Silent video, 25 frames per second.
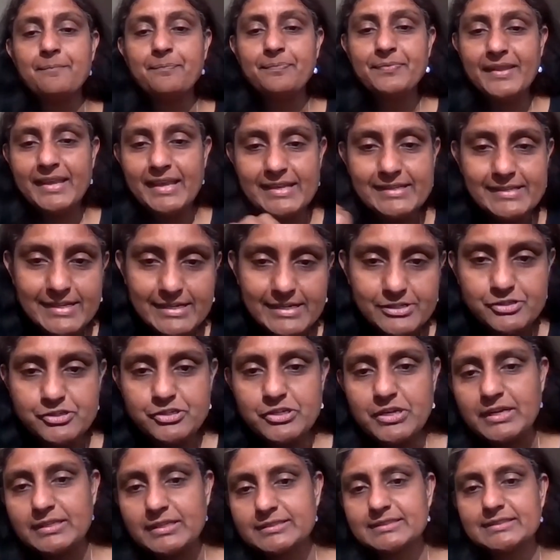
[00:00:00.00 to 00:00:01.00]
It
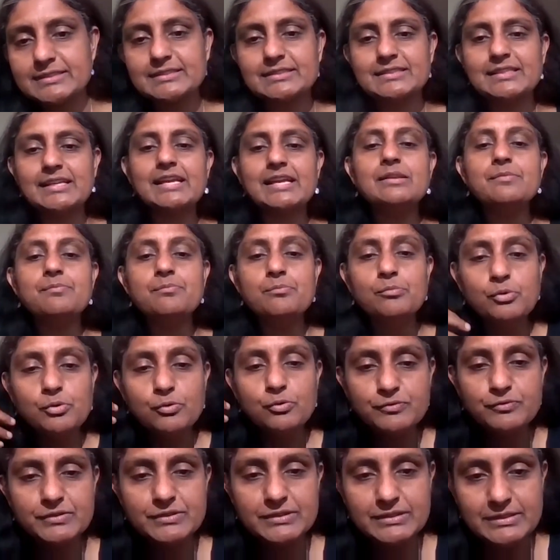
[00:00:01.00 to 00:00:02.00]
adjusts, it
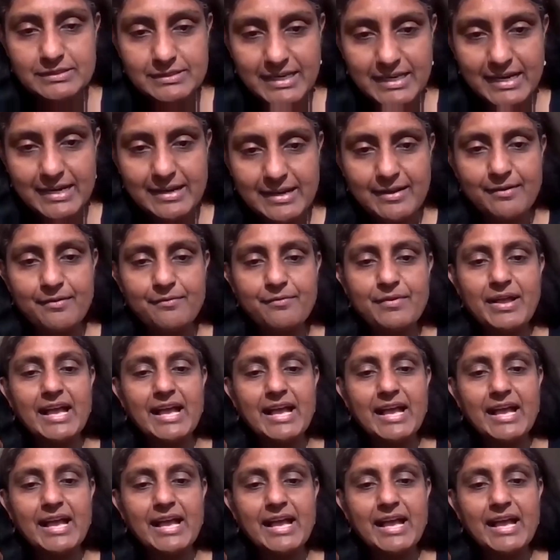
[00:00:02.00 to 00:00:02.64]
moves data